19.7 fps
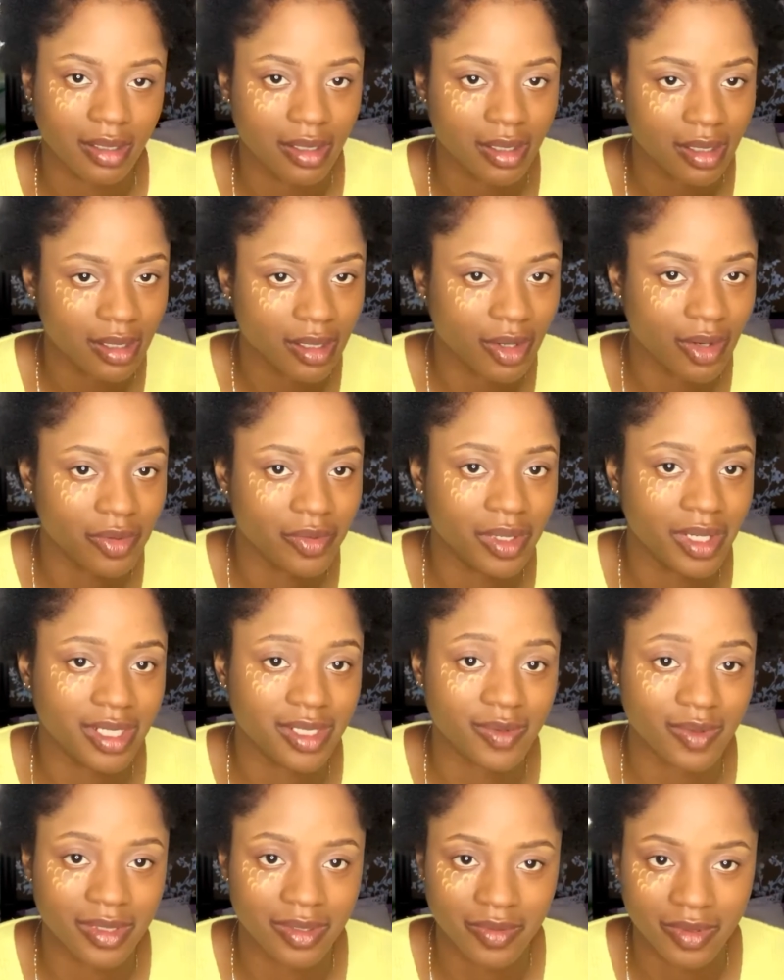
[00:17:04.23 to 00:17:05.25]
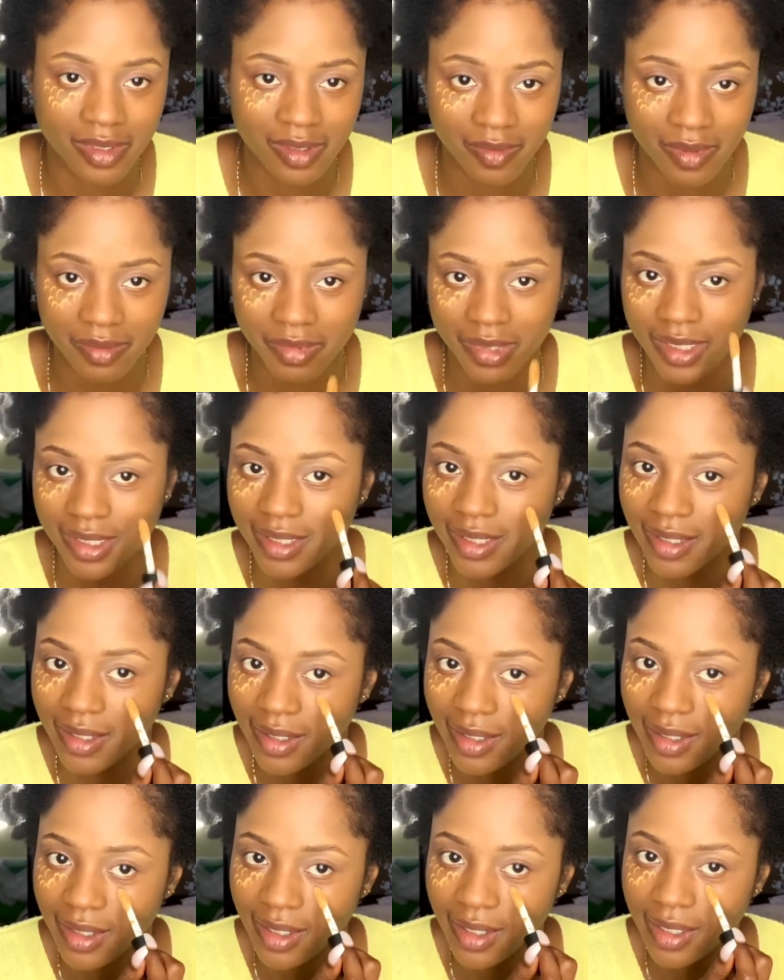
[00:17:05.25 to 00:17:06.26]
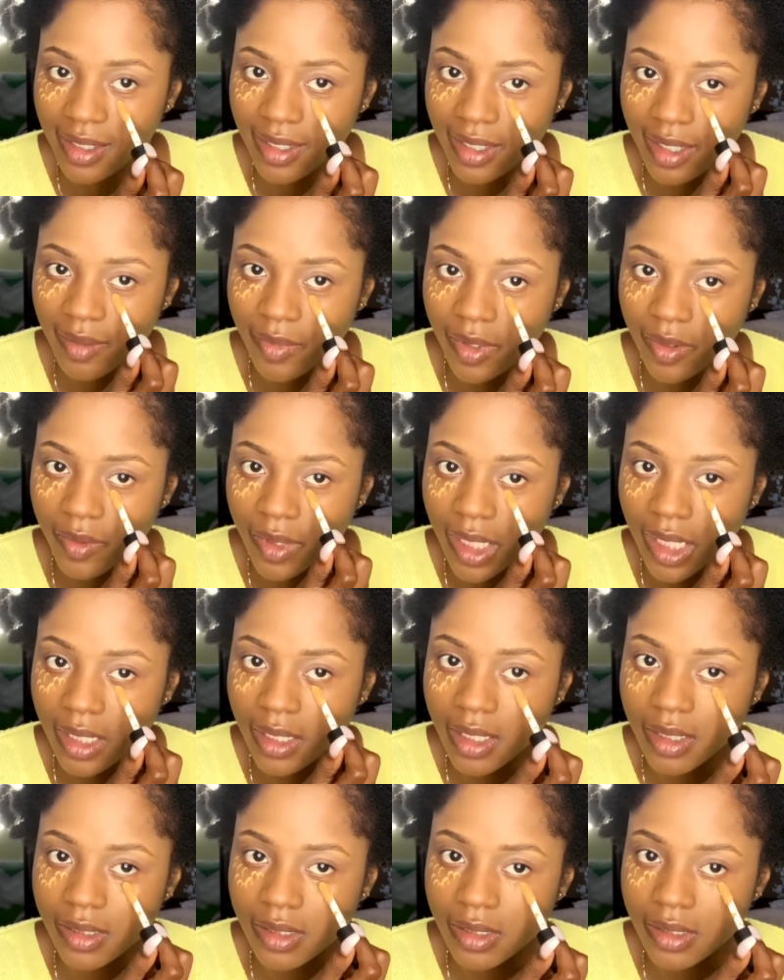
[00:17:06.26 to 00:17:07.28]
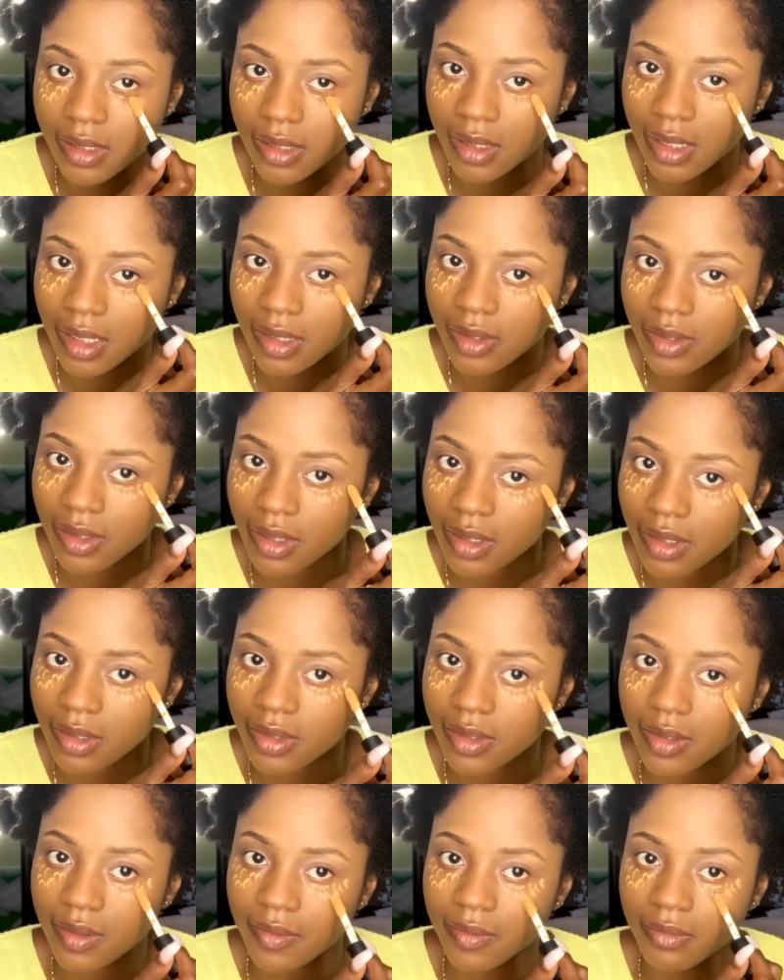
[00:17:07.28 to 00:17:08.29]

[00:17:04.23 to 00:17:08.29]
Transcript: correlate with the one on my body. Yeah, but we can dance. That's all you need to know.